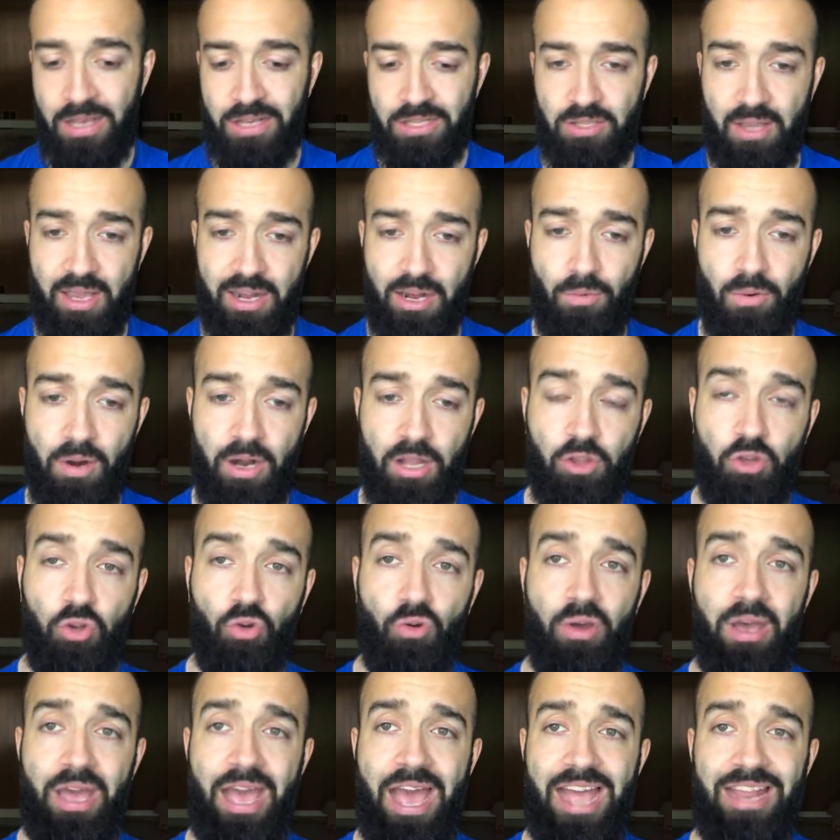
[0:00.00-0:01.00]
So I didn't want to
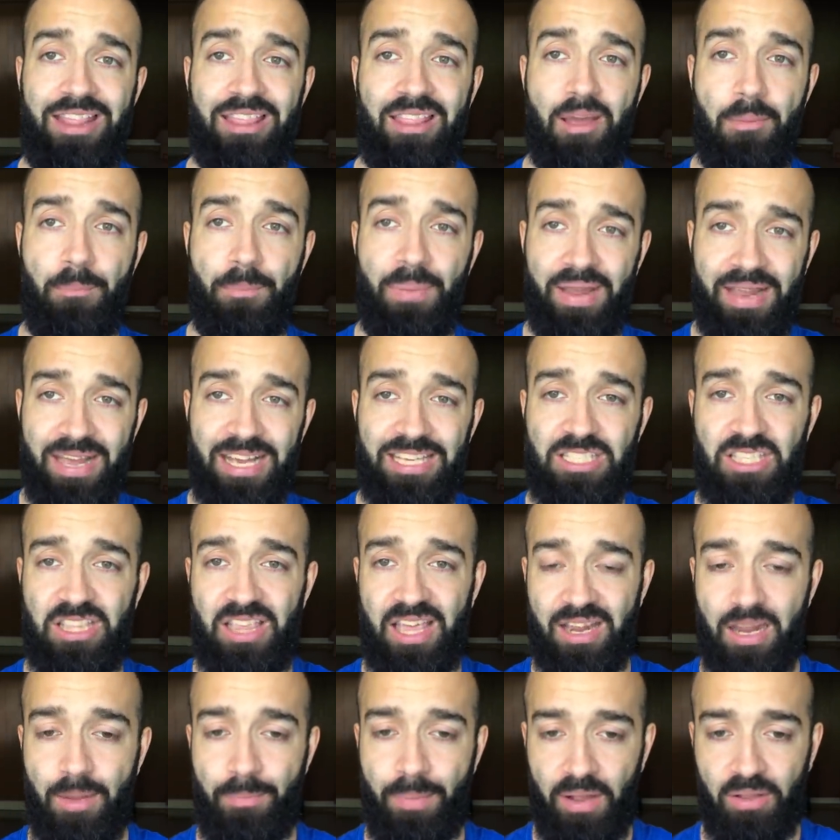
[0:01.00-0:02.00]
do it. And the biggest
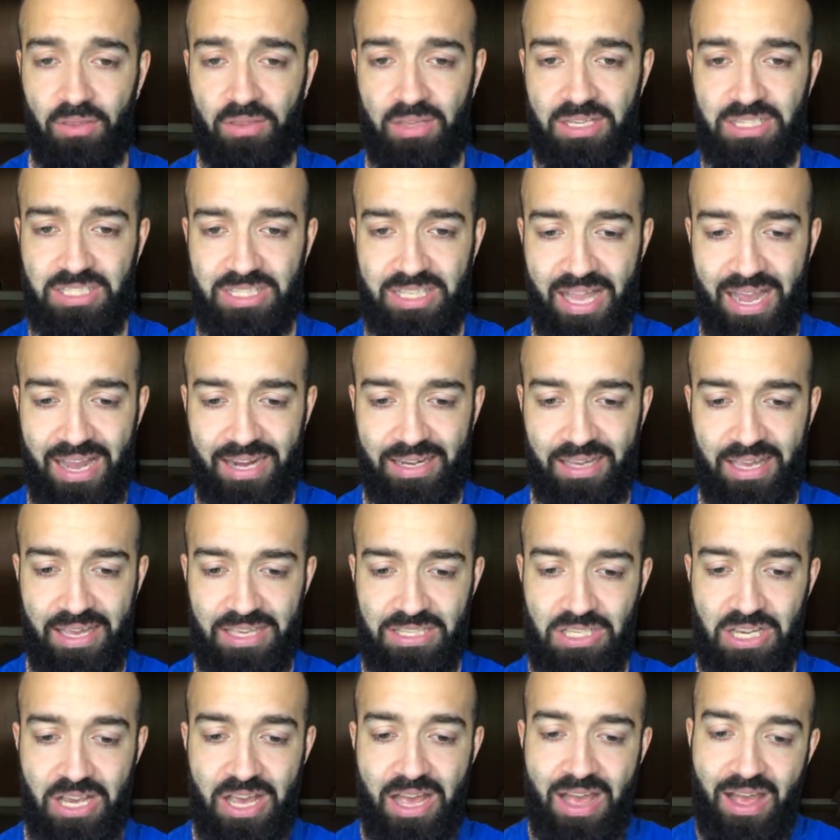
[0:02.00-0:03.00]
thing about this deck
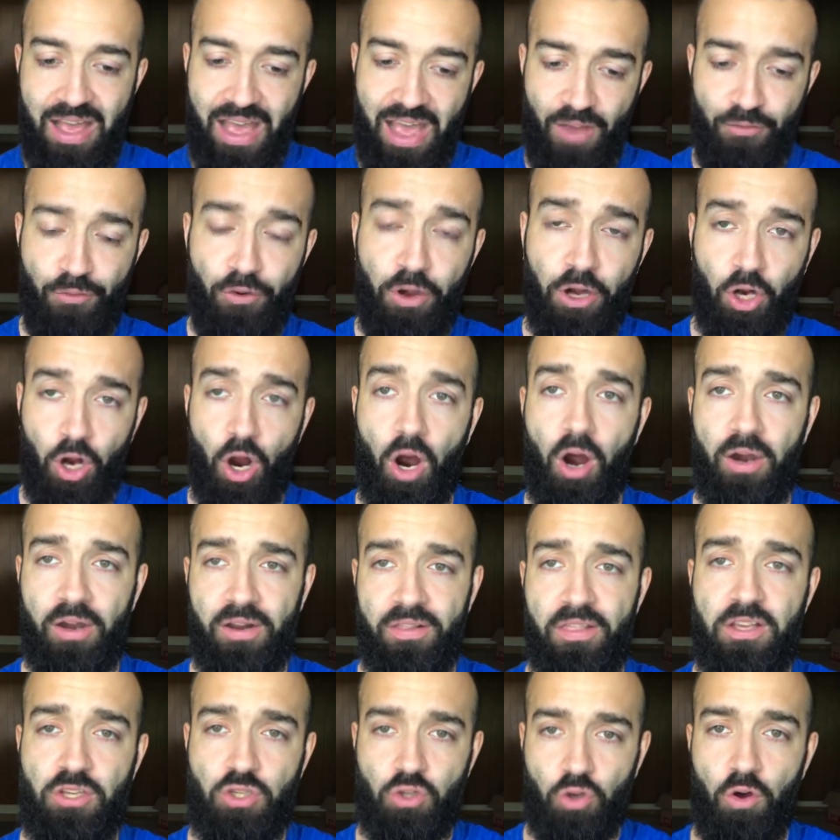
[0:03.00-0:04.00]
is every
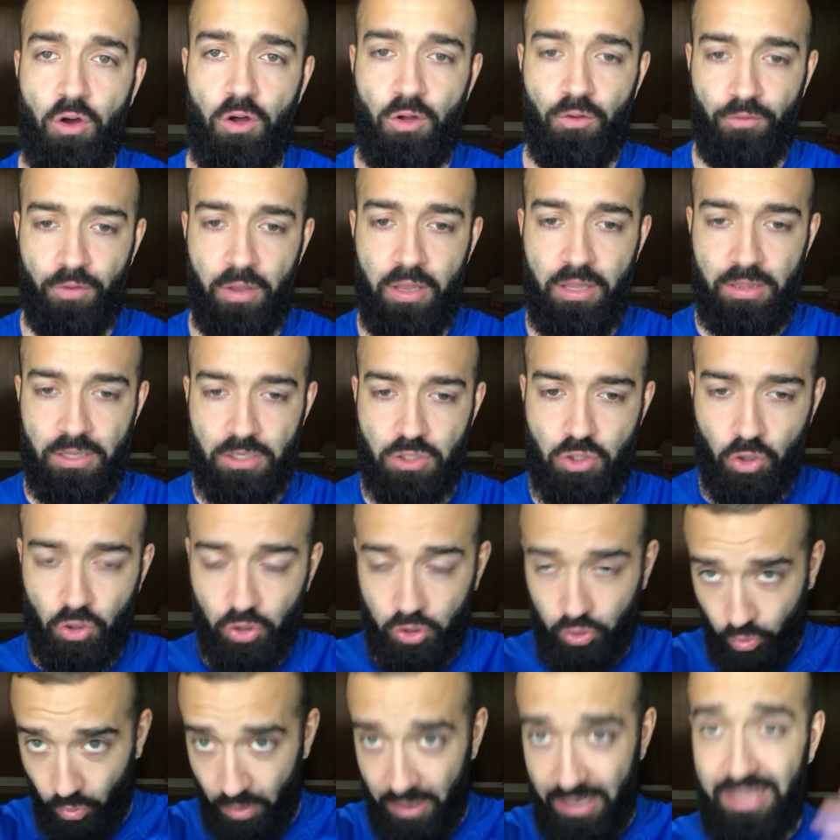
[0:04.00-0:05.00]
card in this whole in this
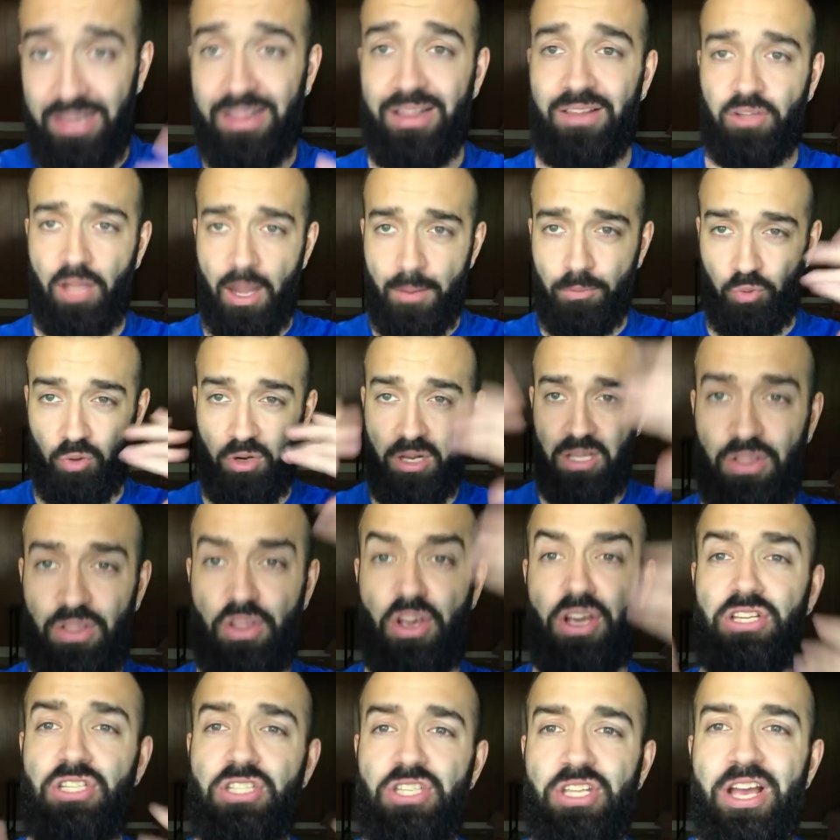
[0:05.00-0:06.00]
whole 20 top
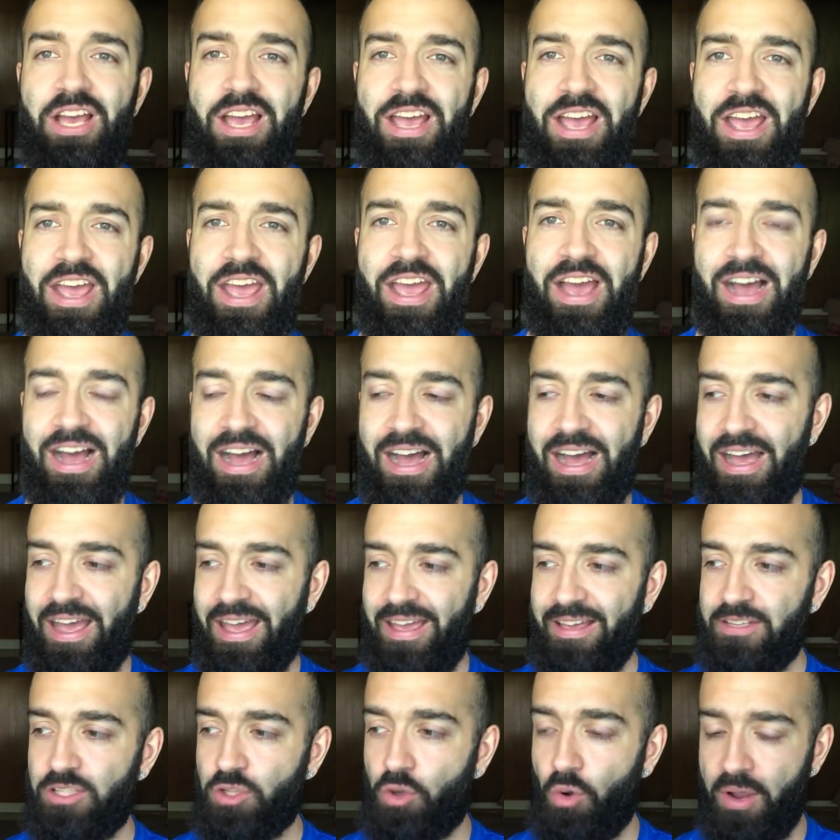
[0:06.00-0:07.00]
list uh,
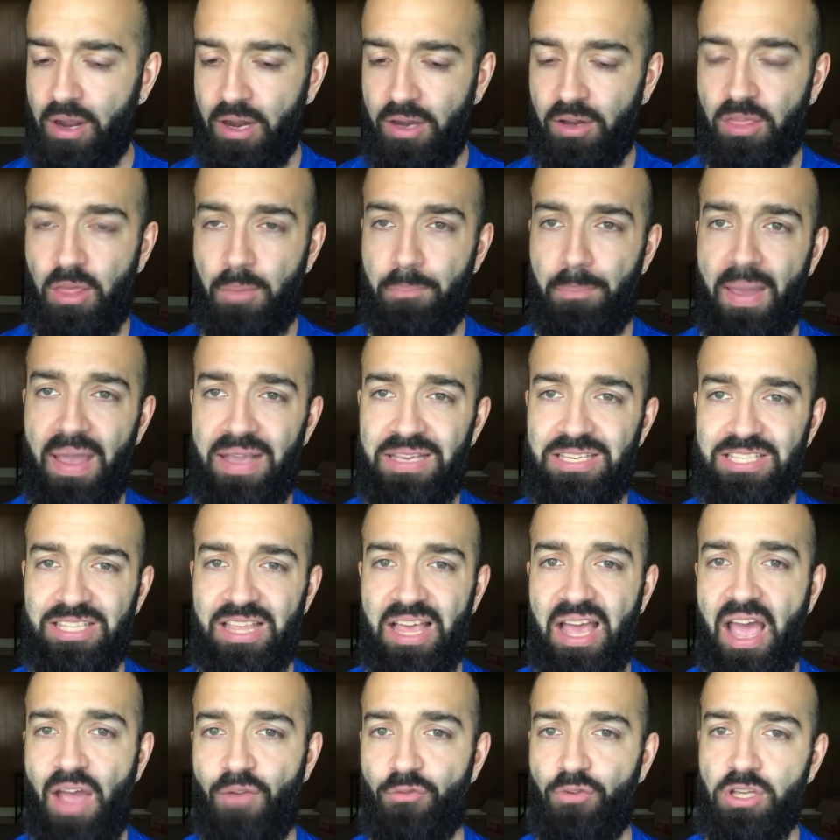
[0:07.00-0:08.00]
is going under the basis
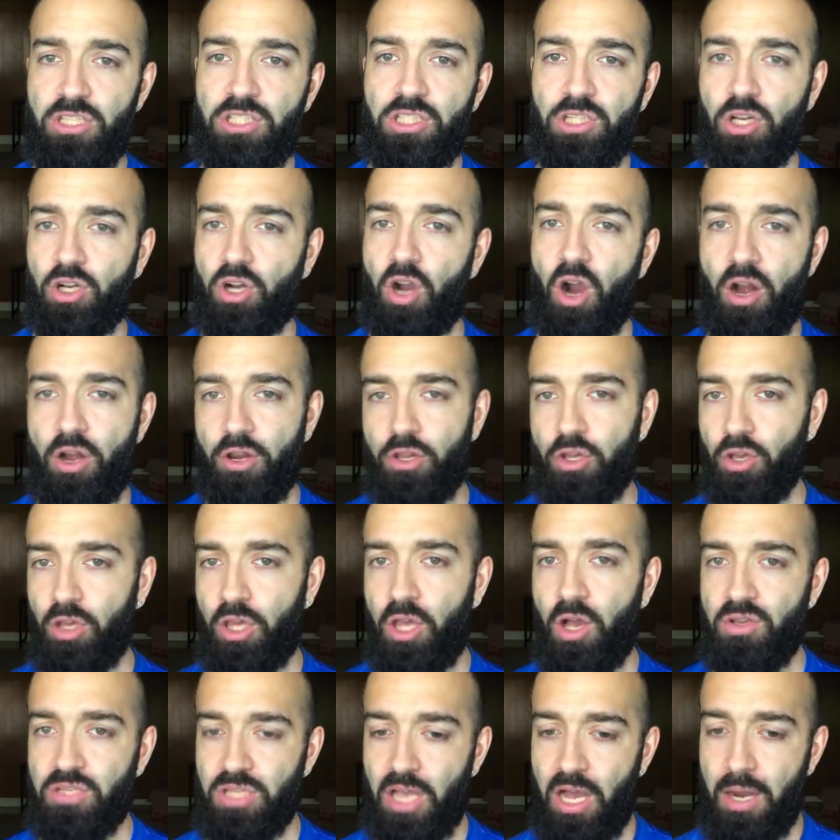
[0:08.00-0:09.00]
that every single card in
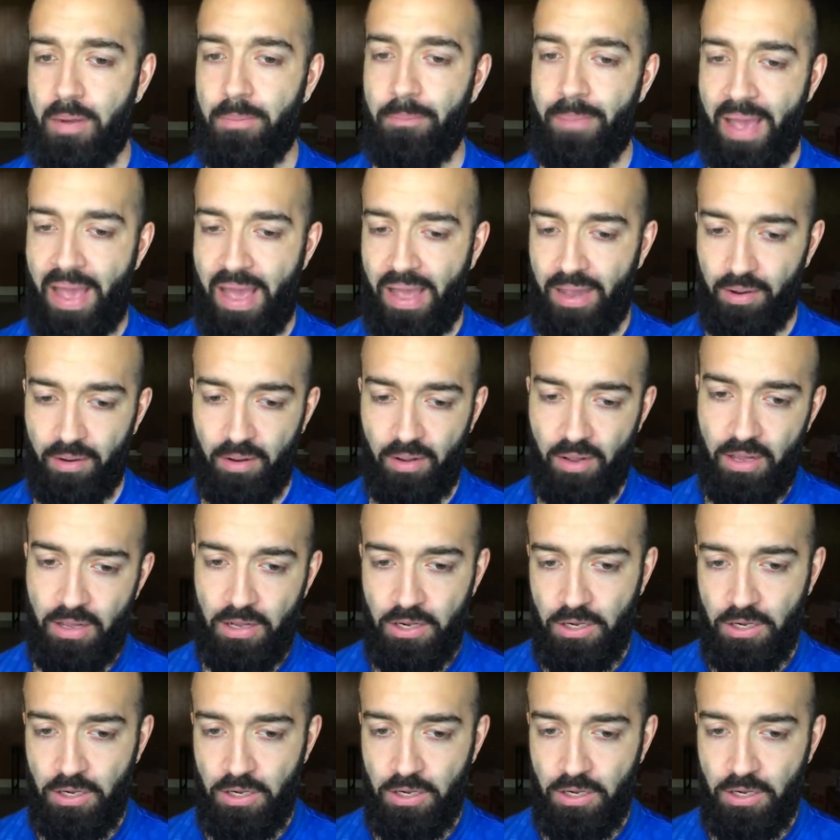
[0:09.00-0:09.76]
Yu-Gi-Oh! is unbanned.